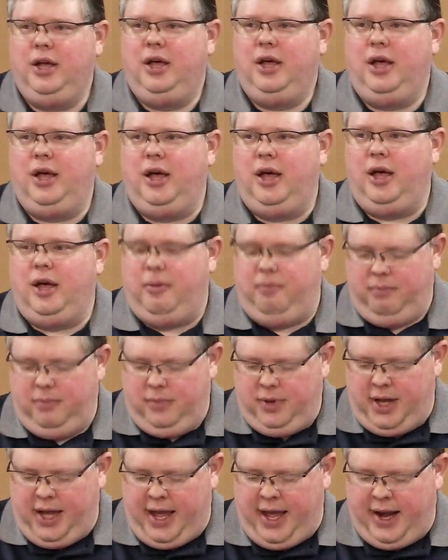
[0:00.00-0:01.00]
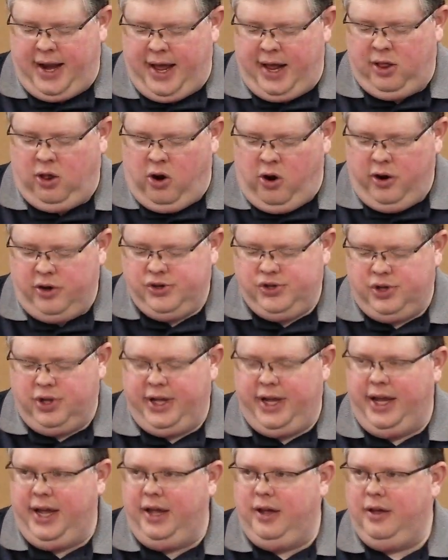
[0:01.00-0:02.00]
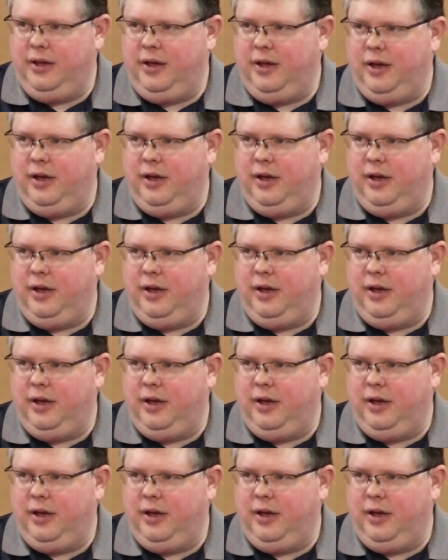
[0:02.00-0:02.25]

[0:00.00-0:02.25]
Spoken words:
and I largely